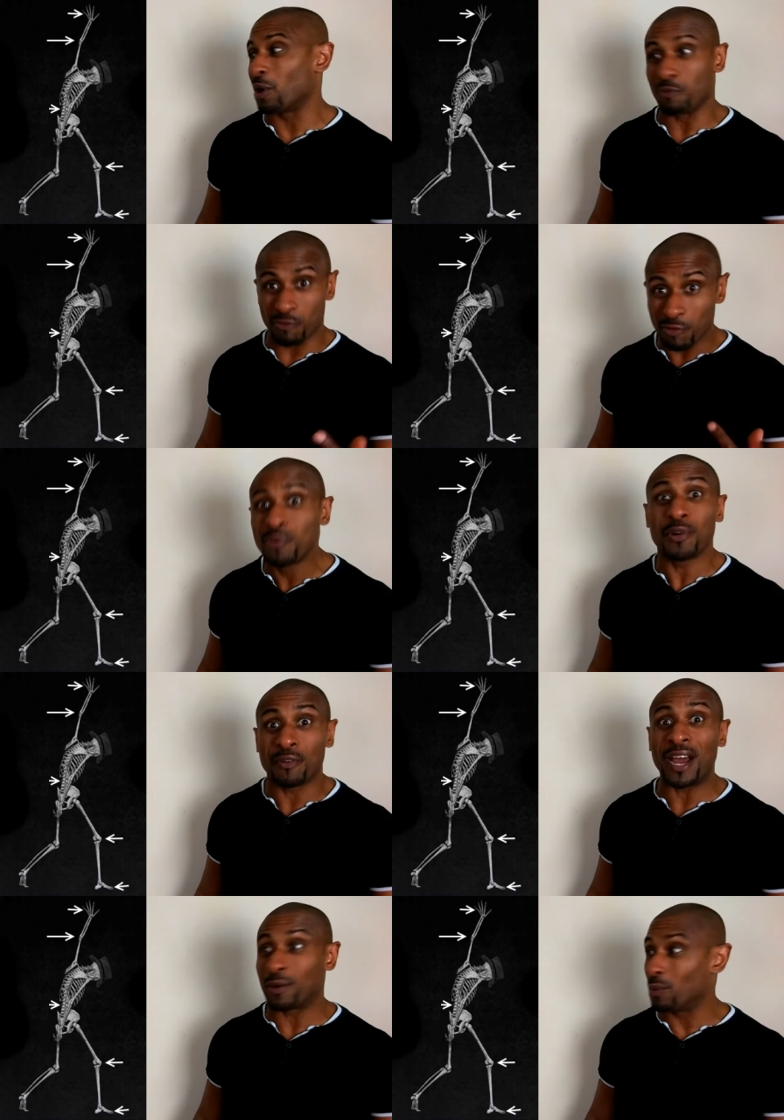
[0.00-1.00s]
going to go
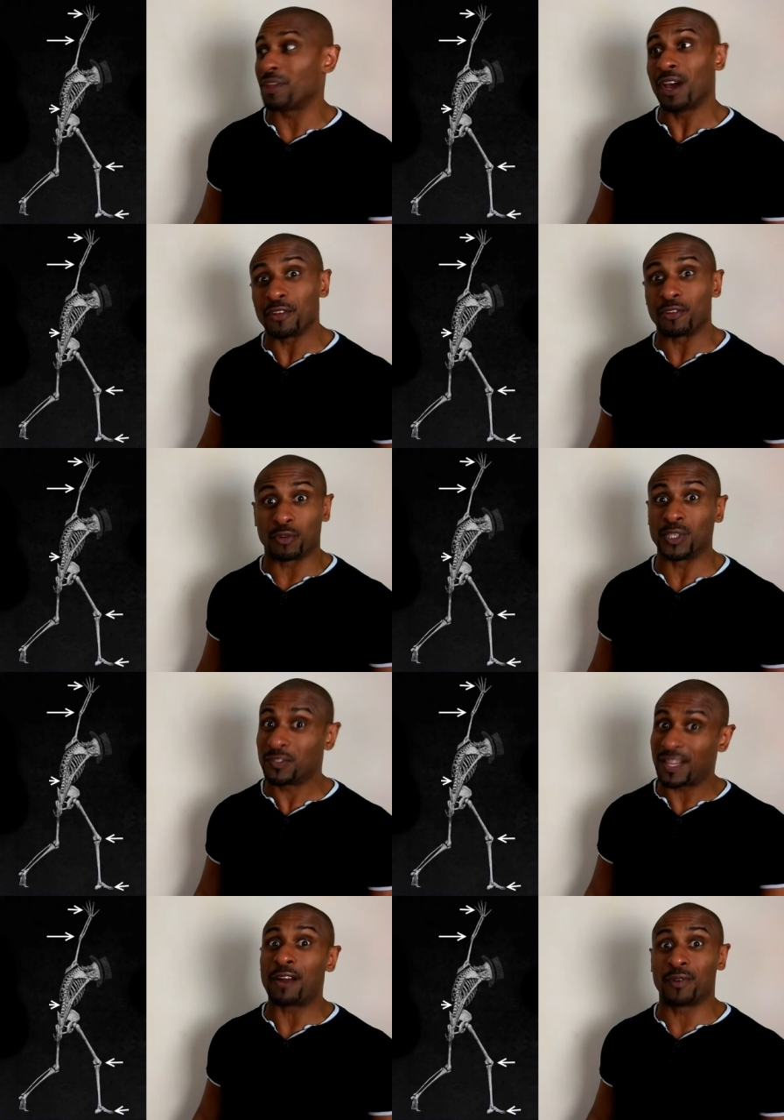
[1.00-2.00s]
rooting around in all the other
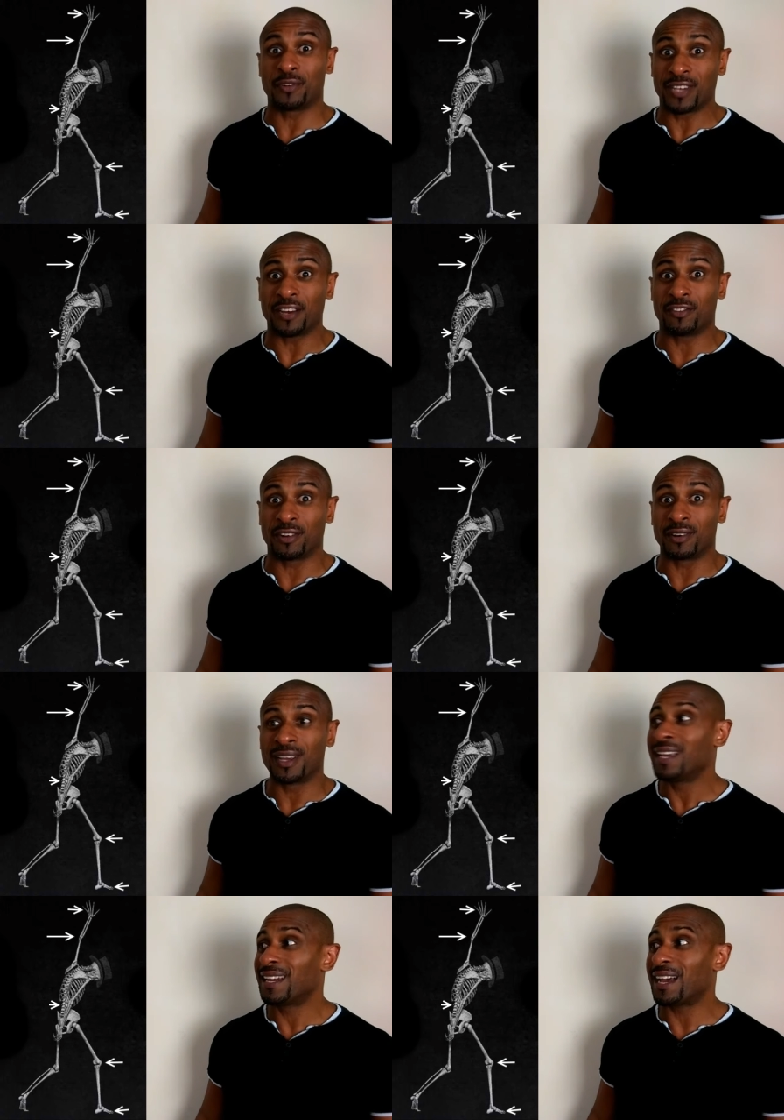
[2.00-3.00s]
joints for that rotation.
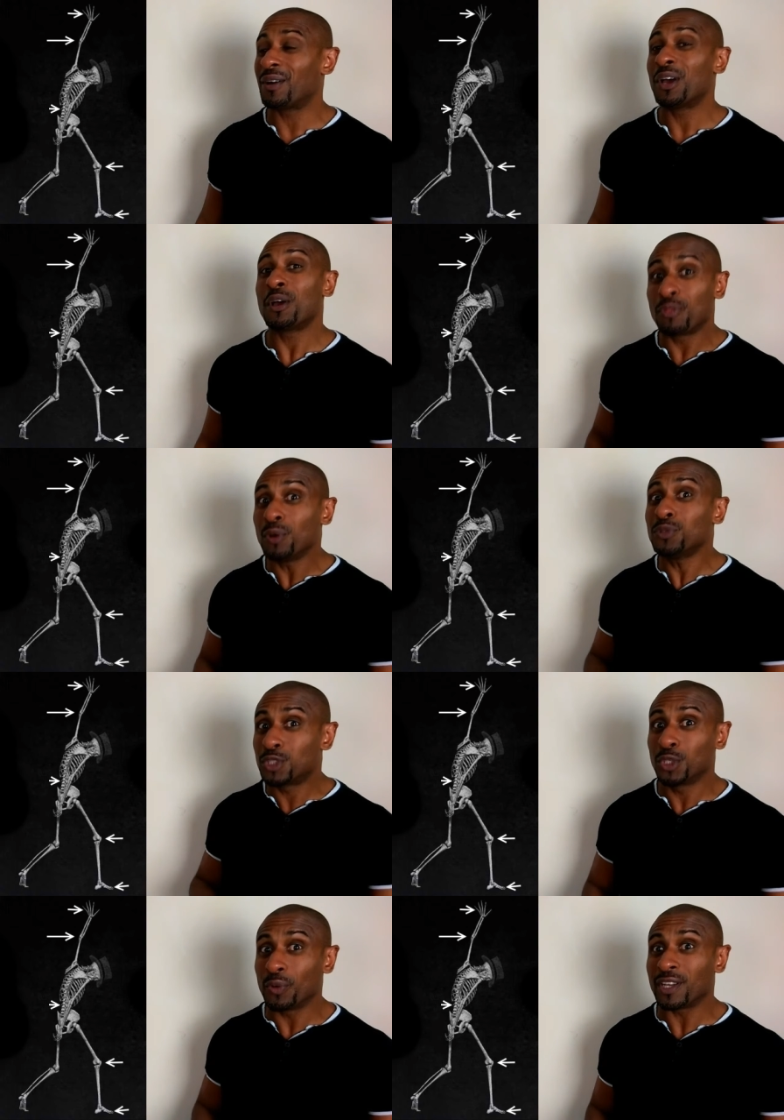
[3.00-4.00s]
Now,
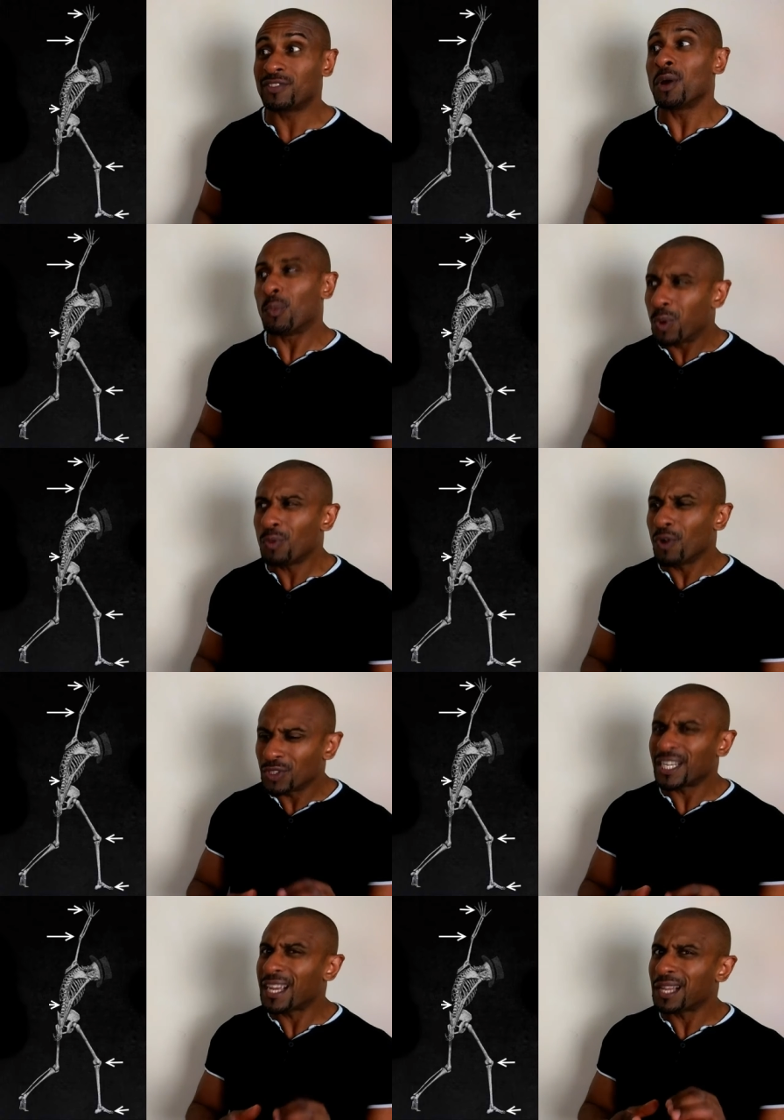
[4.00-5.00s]
those joints will
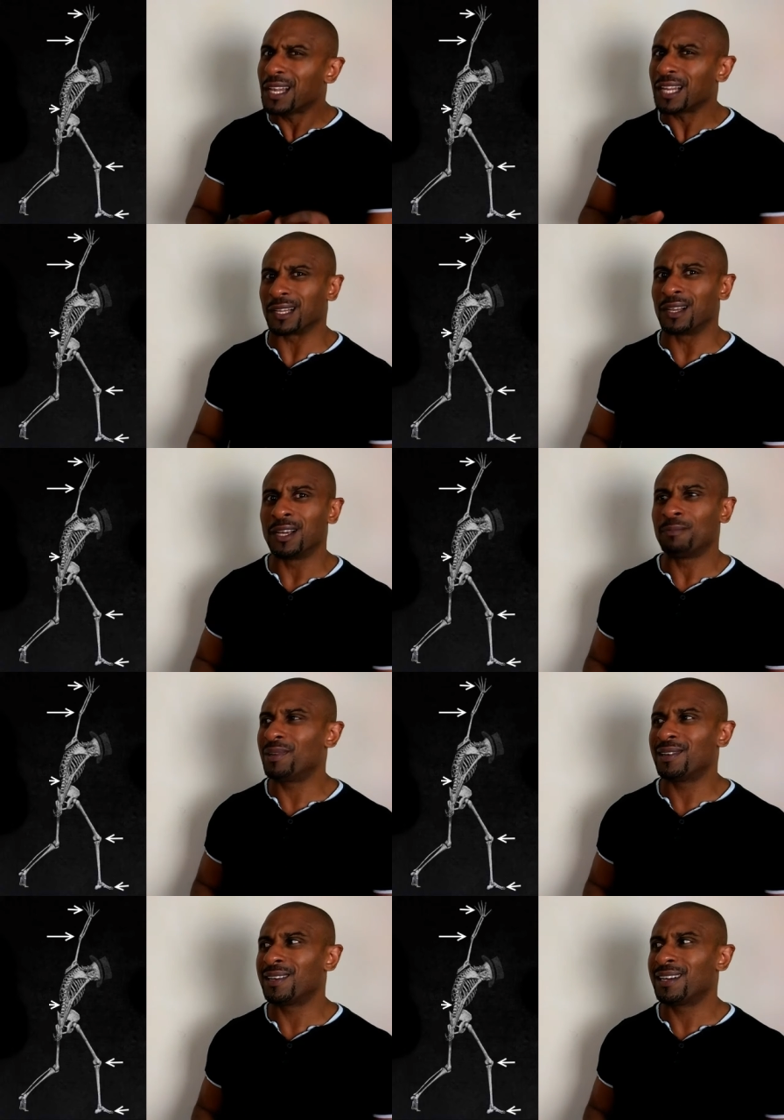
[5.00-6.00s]
rotate a little,
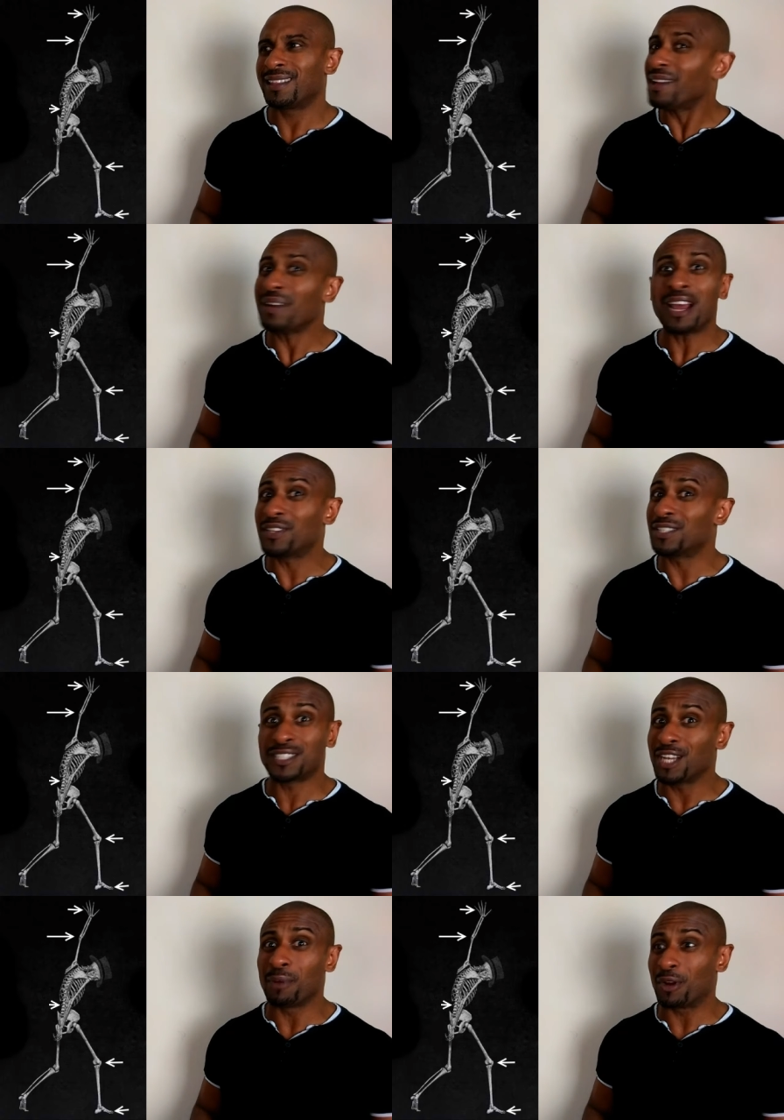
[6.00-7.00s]
but they don't have the
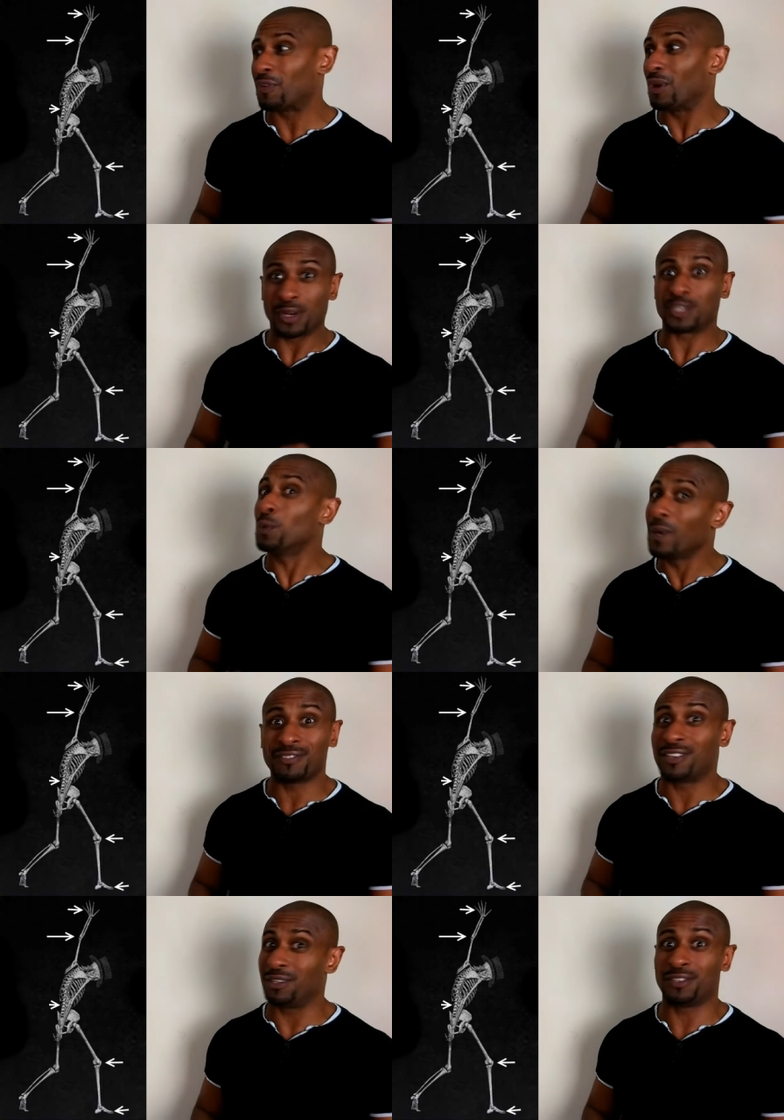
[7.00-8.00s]
stomach for a lot of
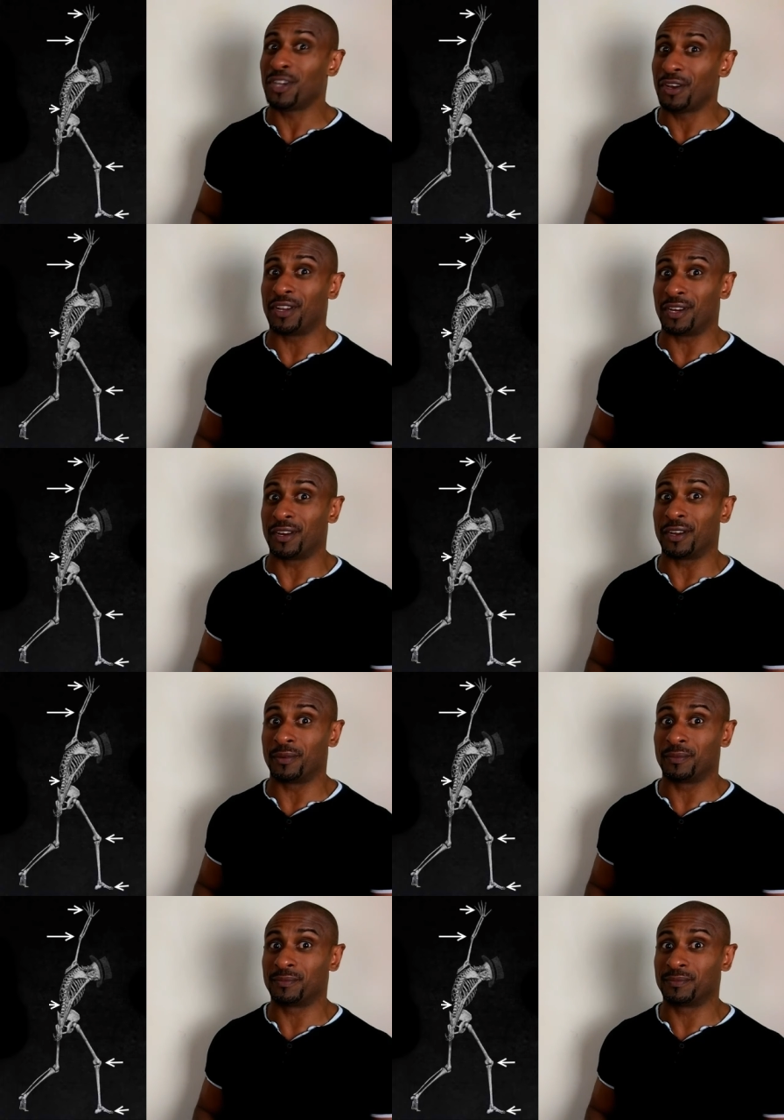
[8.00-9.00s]
twisting and turning, you know.